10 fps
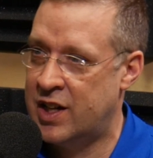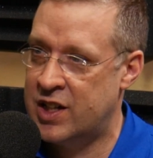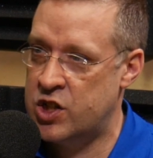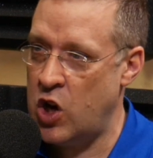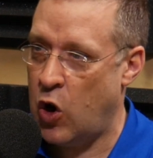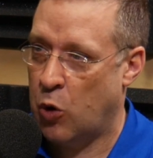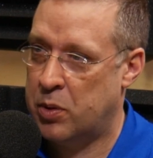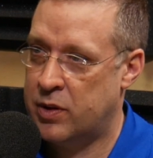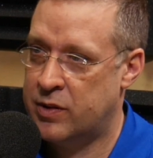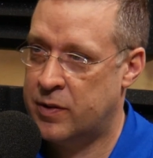Job.
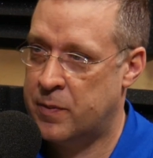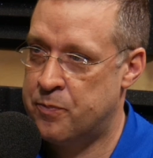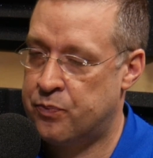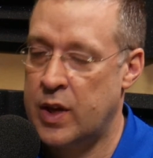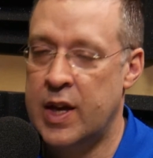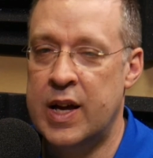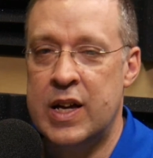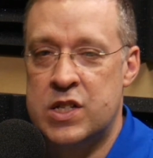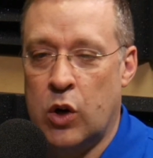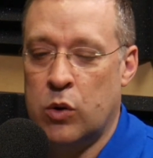Mm-hmm.
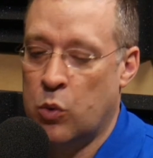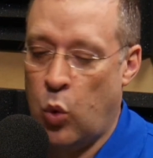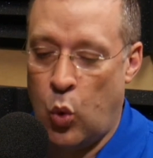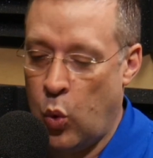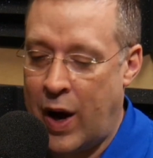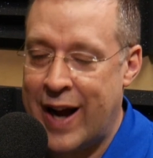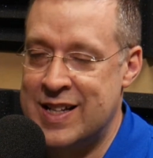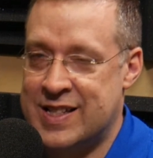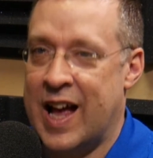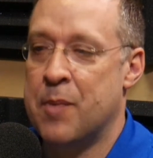So why
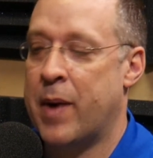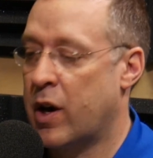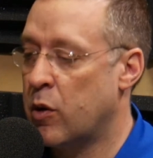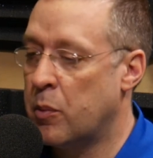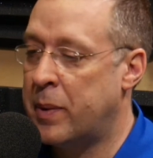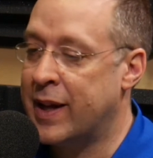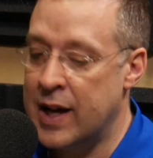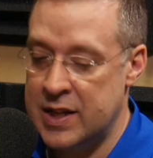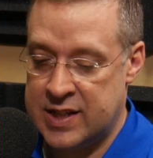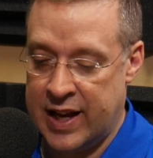does that matter?
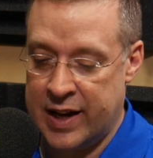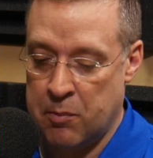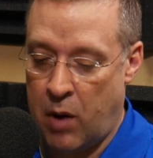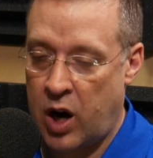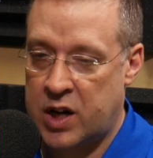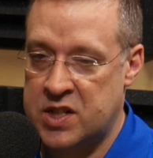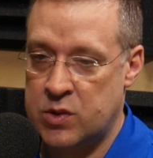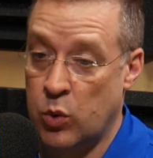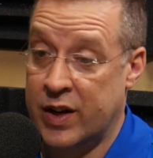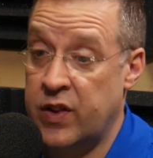Because in
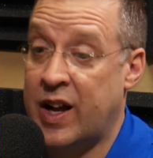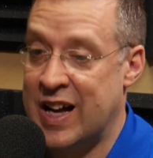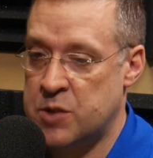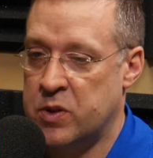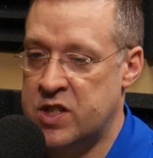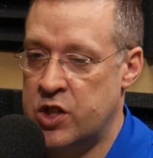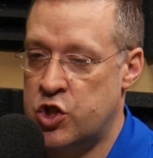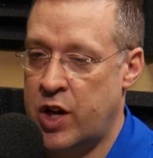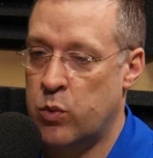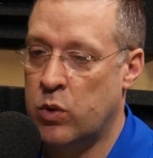the Gospels in
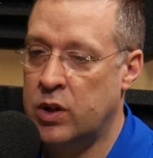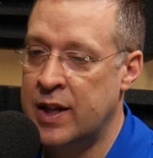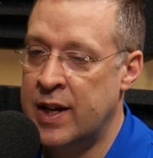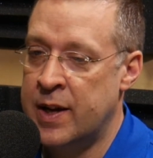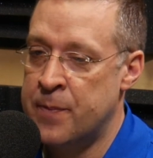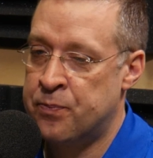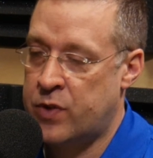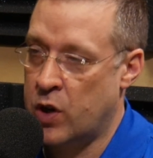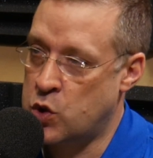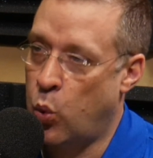general,
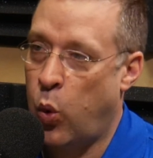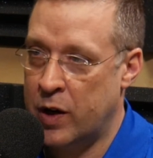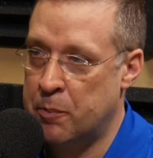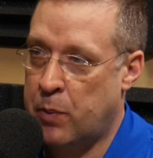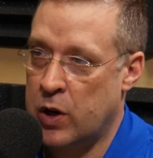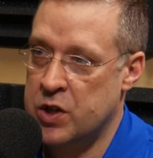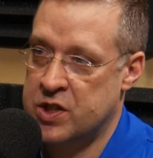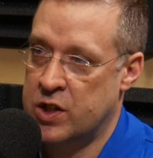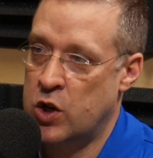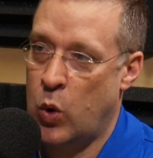there's one
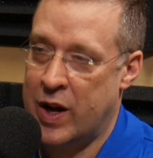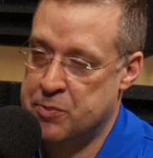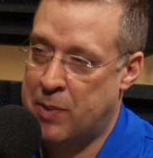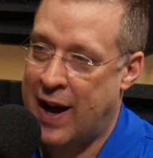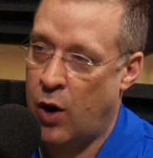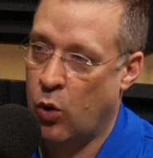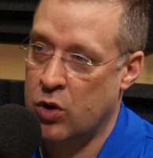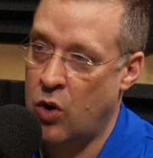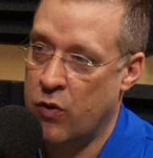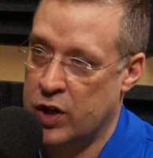person who has
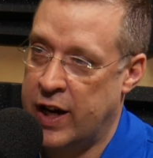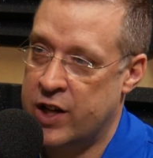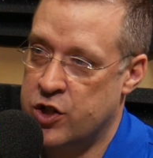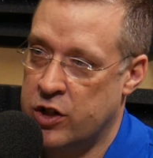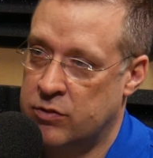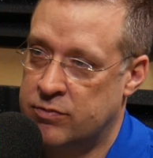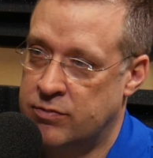power over nature.